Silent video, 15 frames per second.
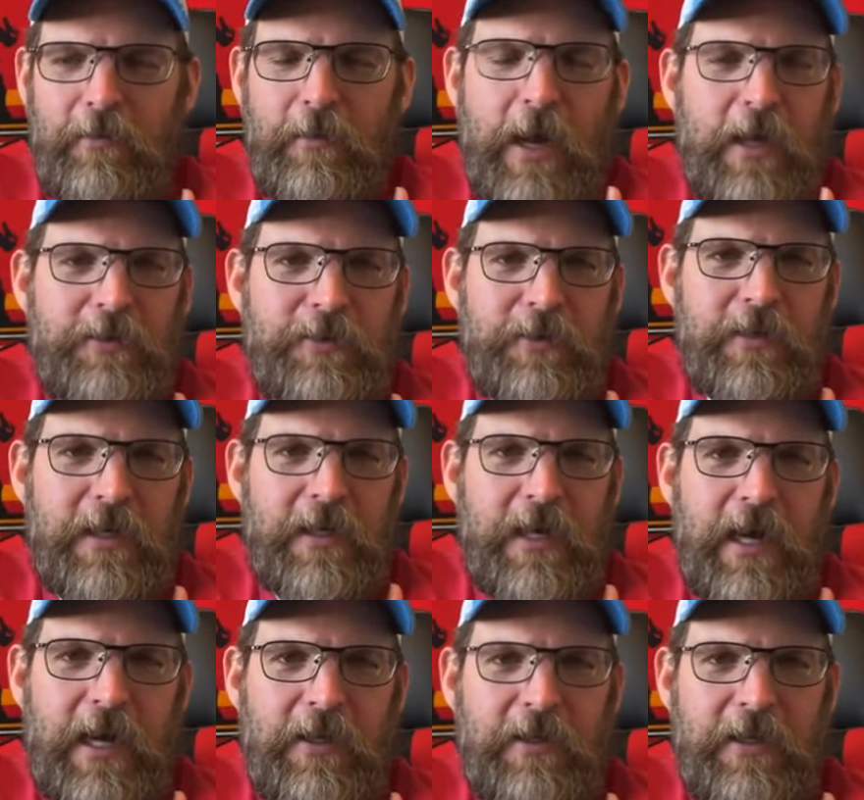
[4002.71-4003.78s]
Roger
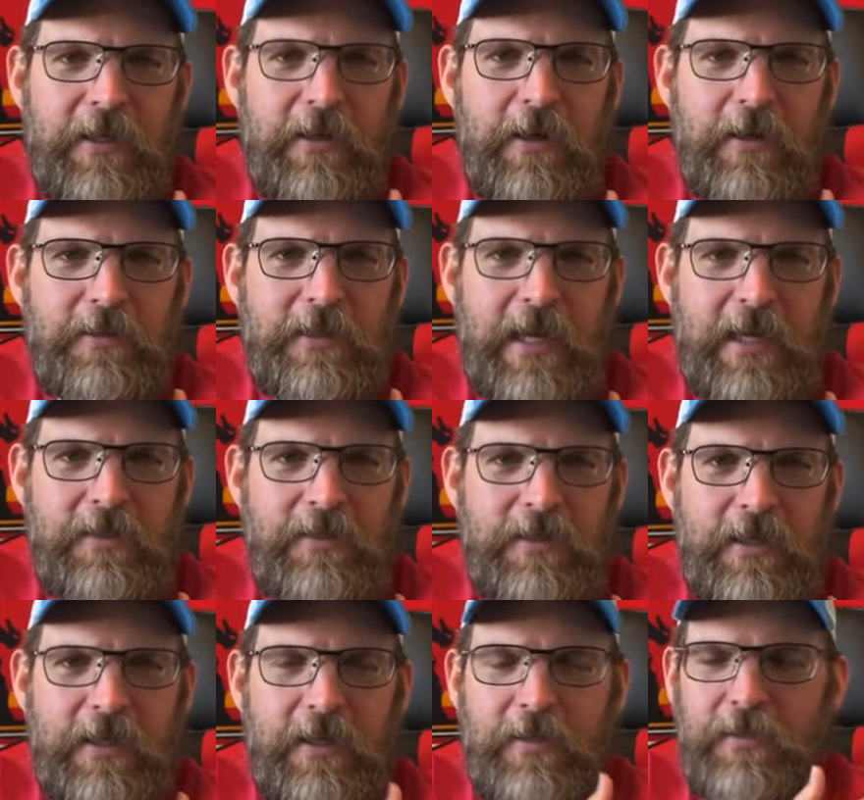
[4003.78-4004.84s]
and Kylie are
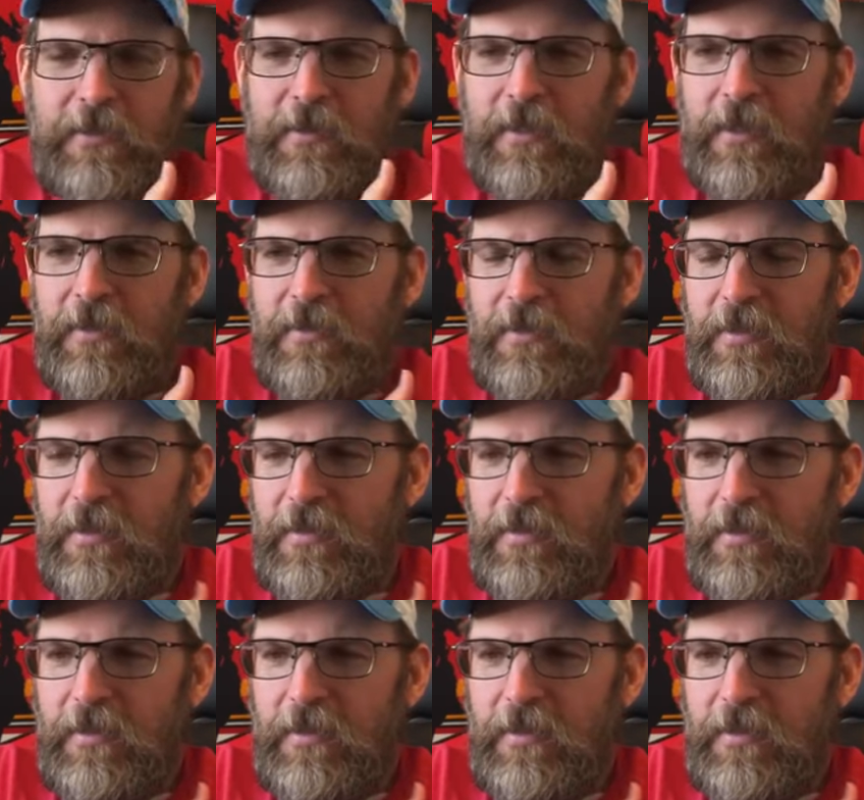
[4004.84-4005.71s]
dancing as